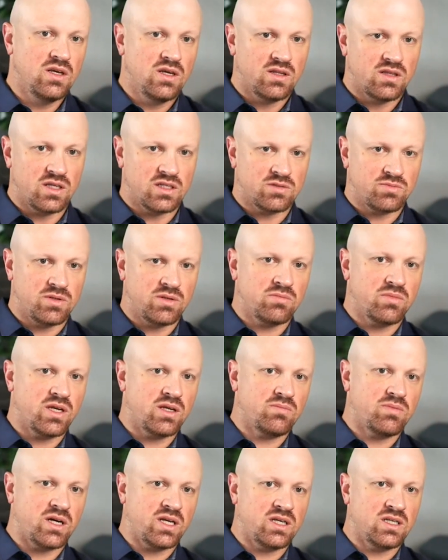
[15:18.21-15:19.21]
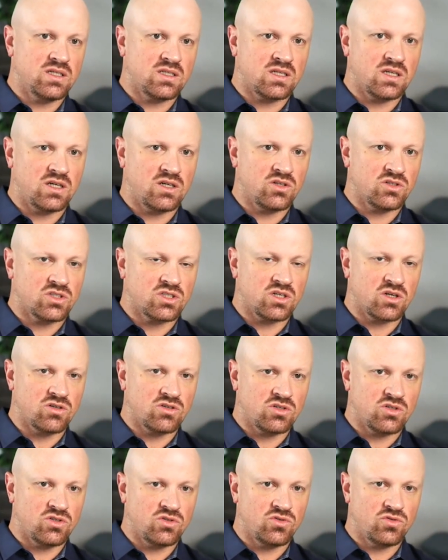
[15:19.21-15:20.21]
that's being made by Intel start
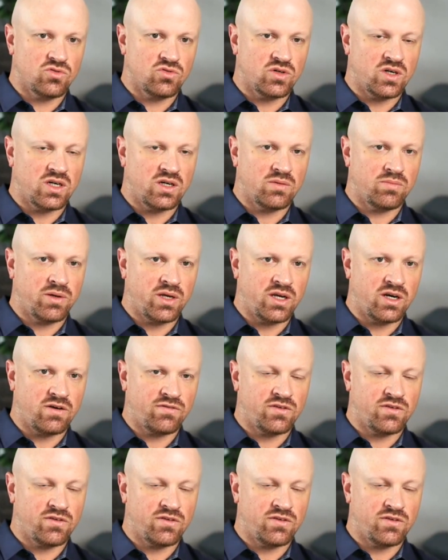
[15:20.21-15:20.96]
to pay off.